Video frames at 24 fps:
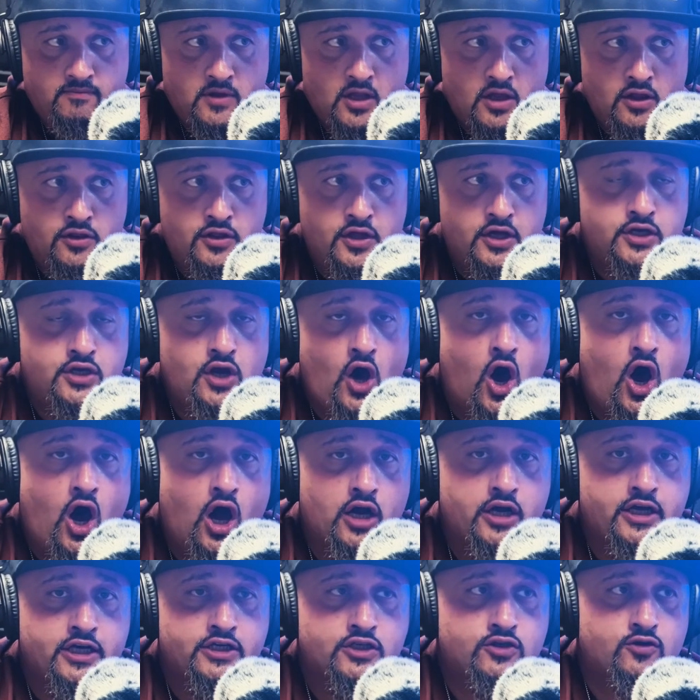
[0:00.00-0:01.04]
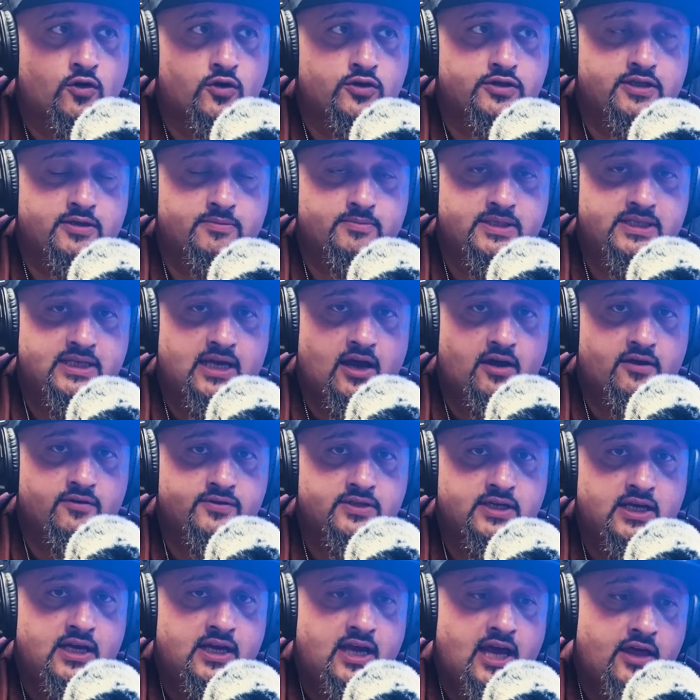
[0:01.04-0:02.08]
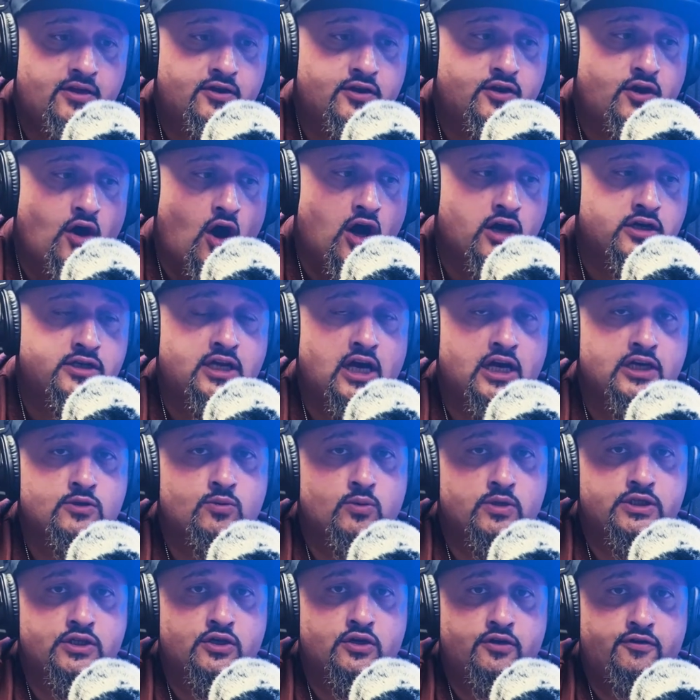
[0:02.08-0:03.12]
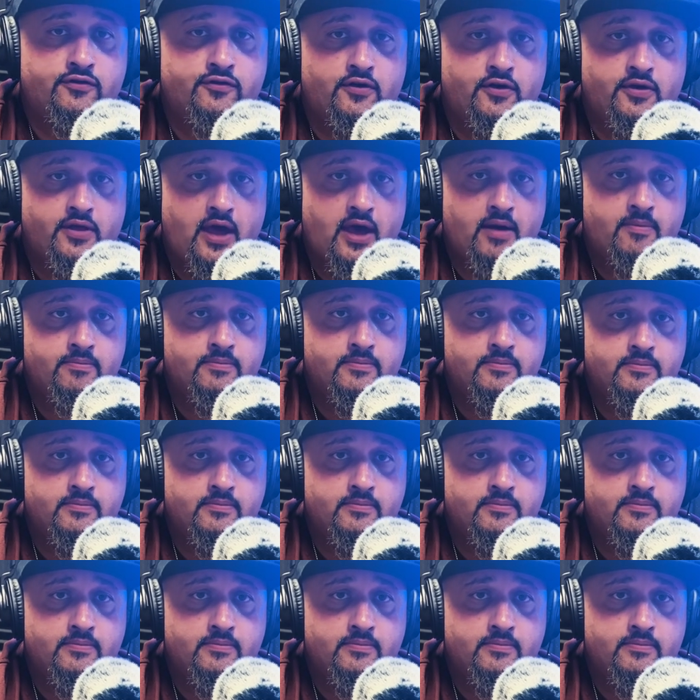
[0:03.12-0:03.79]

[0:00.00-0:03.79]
The dog controls themselves, and the dog does what's good for them.